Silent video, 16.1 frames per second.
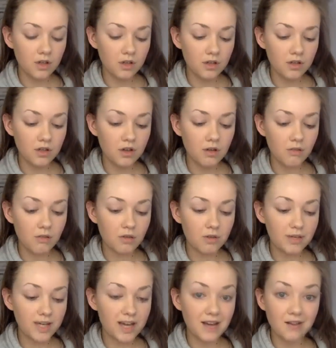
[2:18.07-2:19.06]
So I'm going to
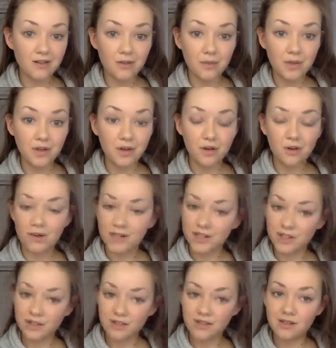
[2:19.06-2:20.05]
be getting up your
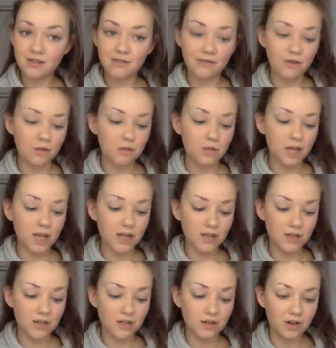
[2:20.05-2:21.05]
questions from
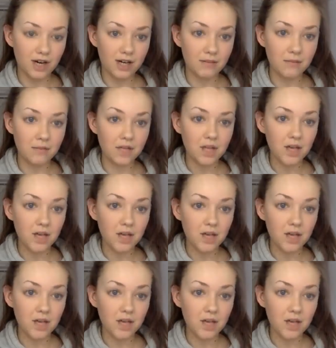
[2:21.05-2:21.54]
Instagram.